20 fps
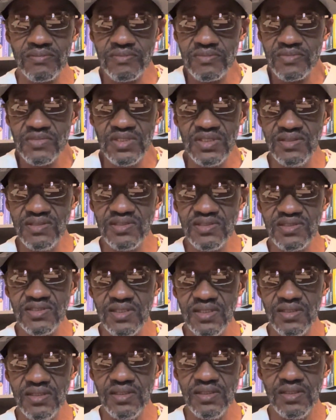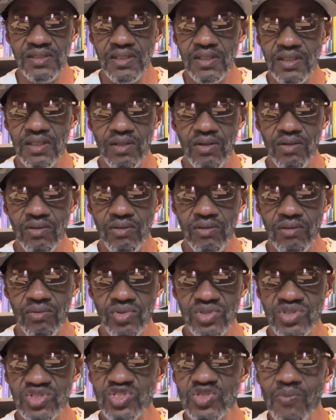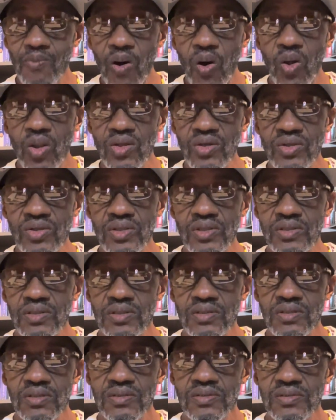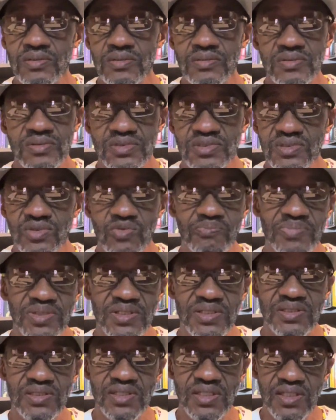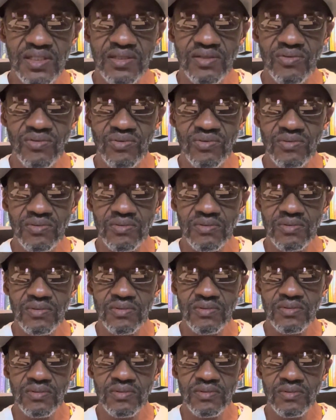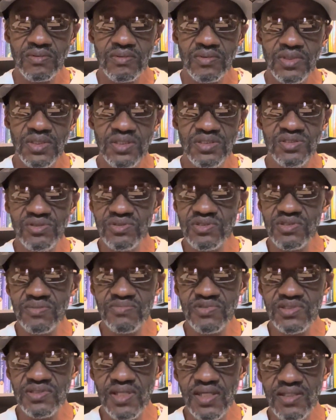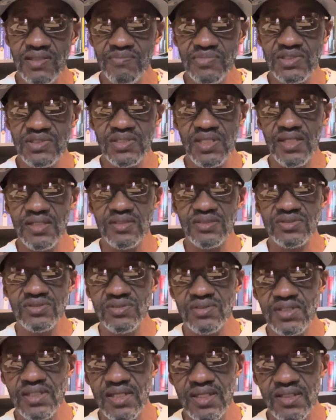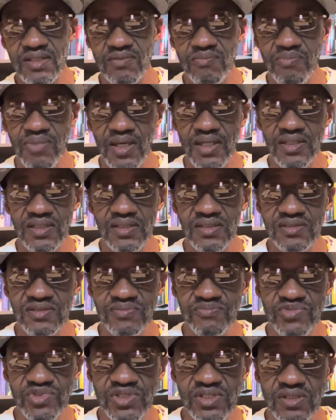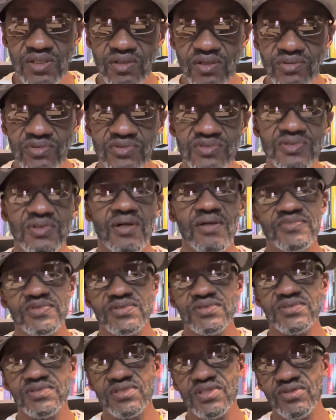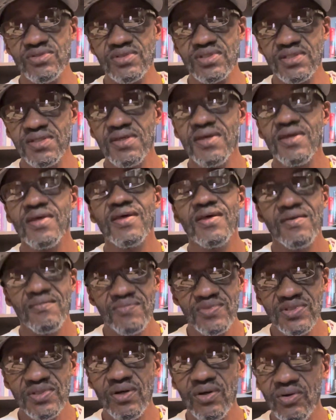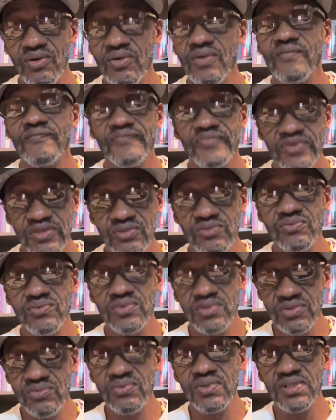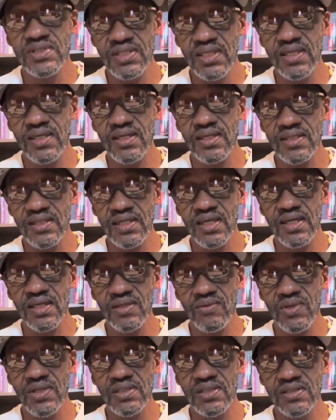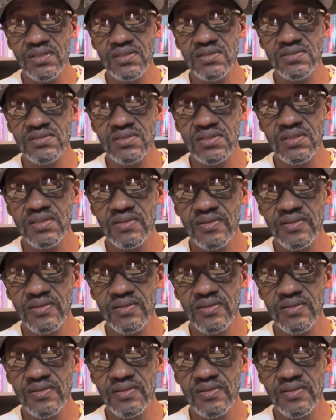getting skinny or smaller, it's no big deal. Eat you some steak and potatoes, you'll gain it back. Eat some Cheetos. No, I'm just joking. But no, you really can't gain weight easy,